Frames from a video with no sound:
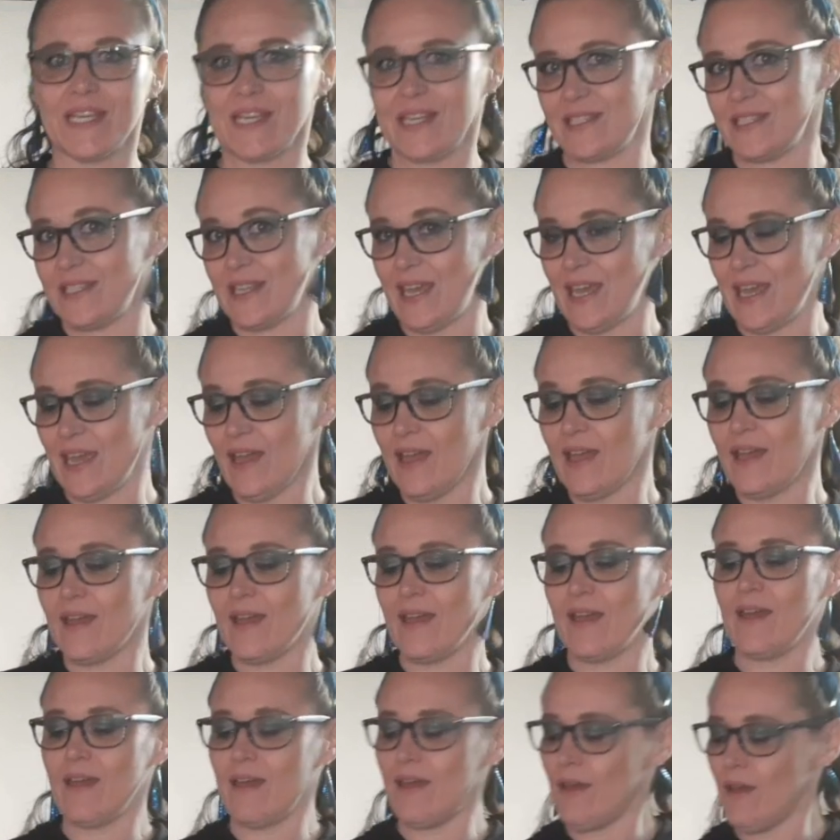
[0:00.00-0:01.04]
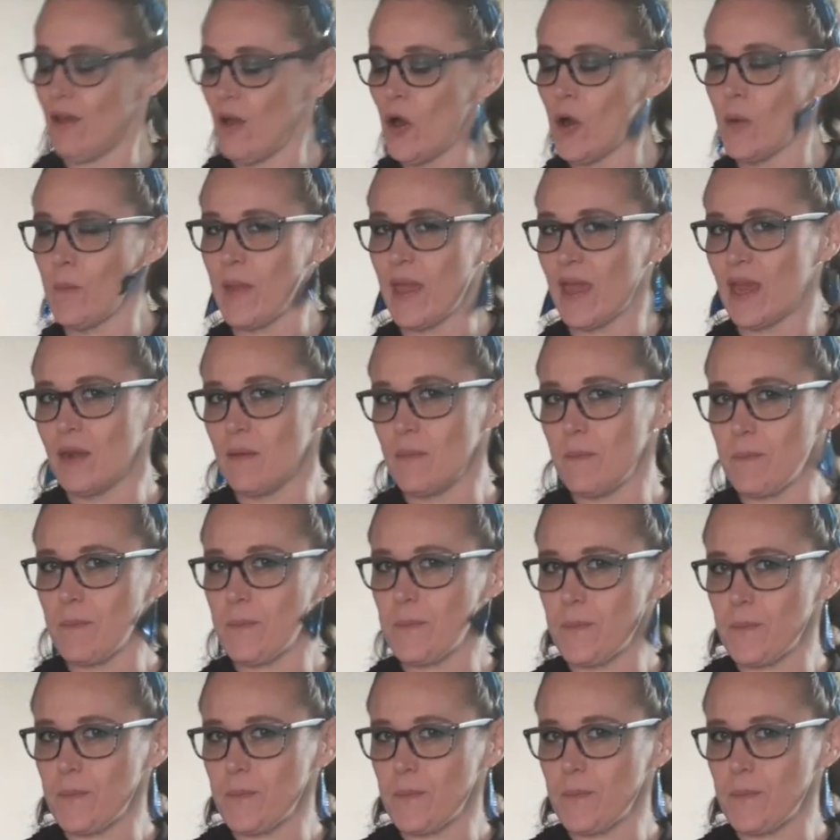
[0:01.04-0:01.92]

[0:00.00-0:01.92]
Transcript: easy homemade